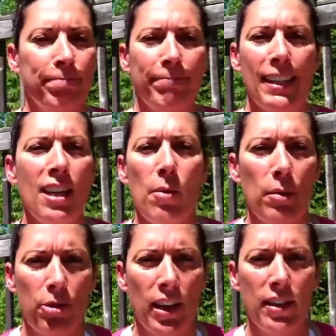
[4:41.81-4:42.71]
That's not what
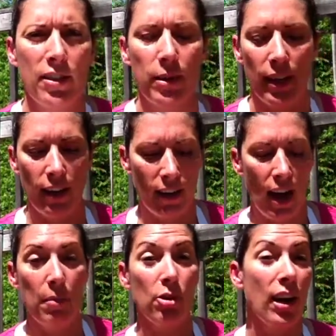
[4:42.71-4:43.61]
I'm trying to do here.
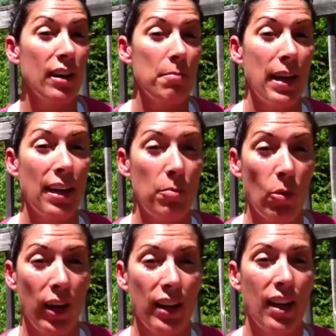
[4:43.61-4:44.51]
I'm trying to make a
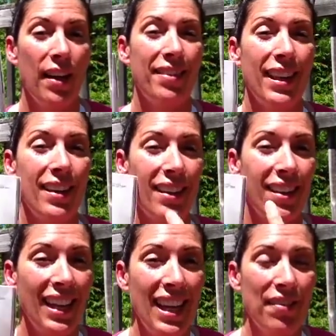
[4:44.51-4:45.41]
point that
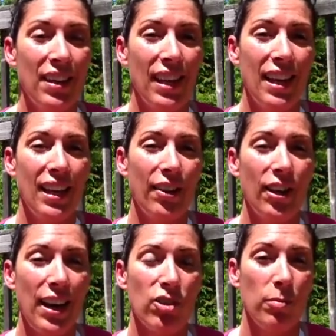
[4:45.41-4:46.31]
even in
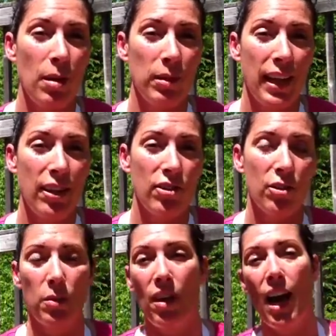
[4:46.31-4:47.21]
international
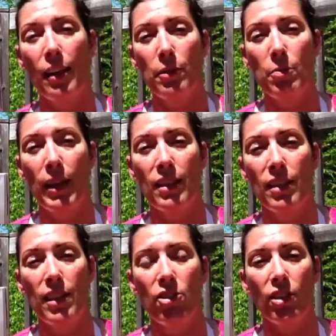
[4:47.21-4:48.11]
publications with highly
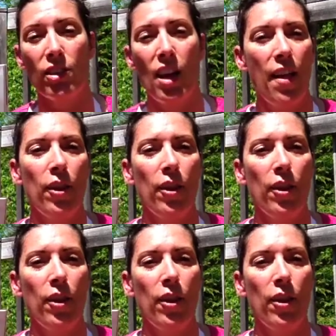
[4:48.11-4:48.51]
respected teachers,